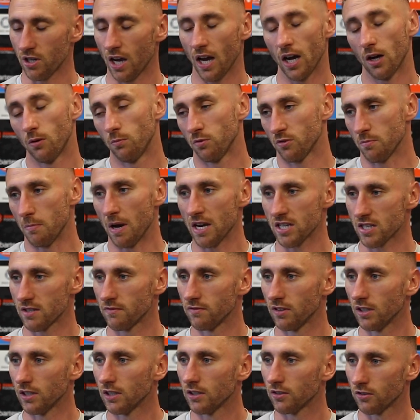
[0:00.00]
helps
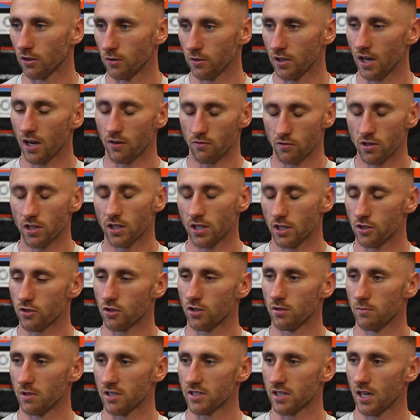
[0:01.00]
massively. So yeah, really
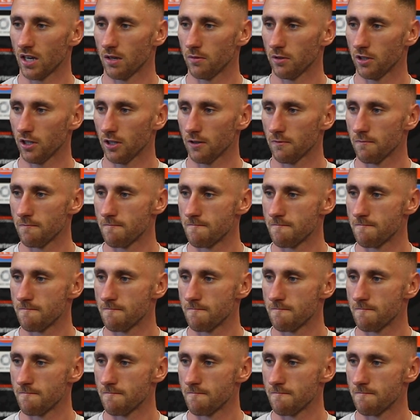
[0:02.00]
enjoy my time here.